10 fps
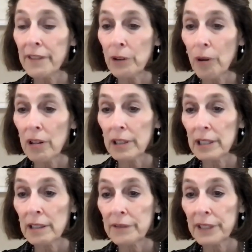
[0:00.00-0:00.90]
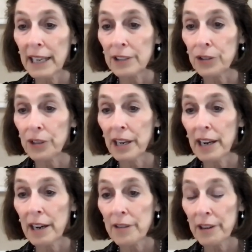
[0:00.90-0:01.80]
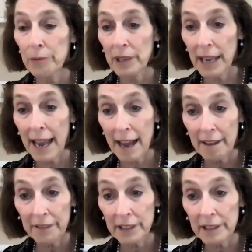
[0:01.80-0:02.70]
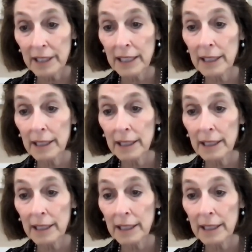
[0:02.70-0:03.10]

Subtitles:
the quality of cancer care that we have in the